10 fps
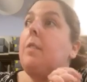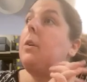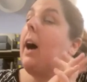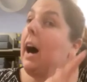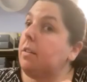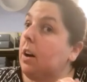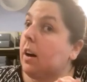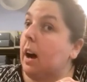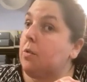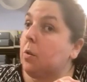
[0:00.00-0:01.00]
If you have
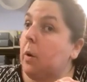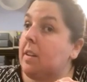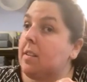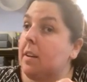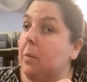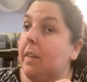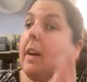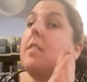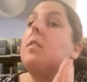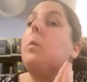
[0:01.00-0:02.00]
archives requests in
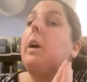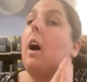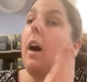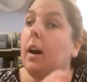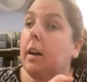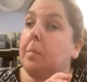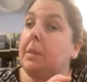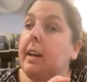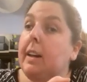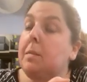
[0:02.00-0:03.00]
with us, we are
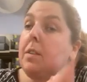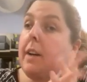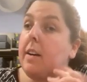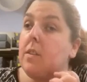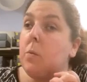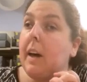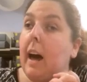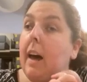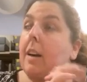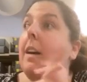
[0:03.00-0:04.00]
completing them as fast as we
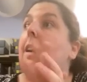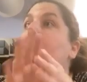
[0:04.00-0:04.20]
can.